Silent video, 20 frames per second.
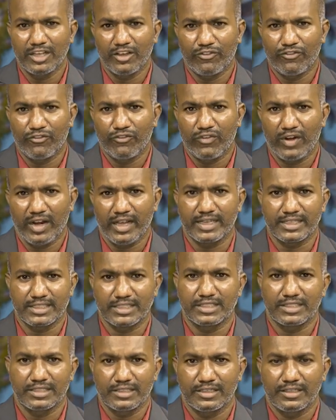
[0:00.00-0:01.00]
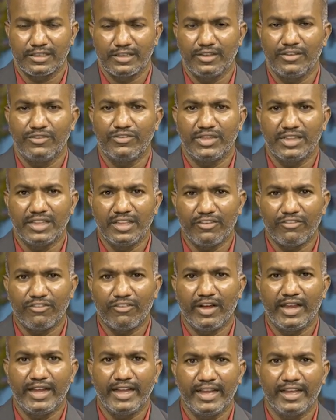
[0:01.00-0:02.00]
of flux with the
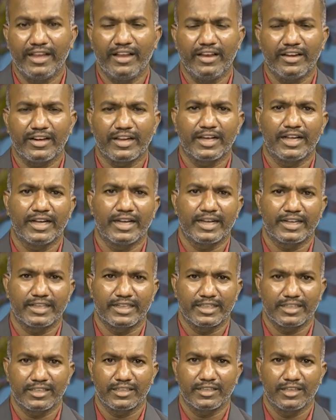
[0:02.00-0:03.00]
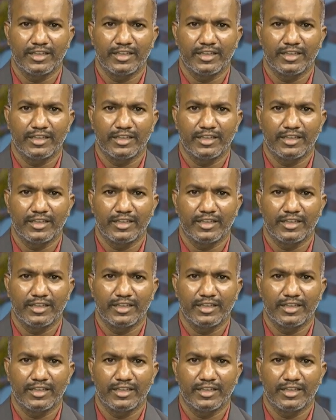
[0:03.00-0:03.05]
winding or conductor,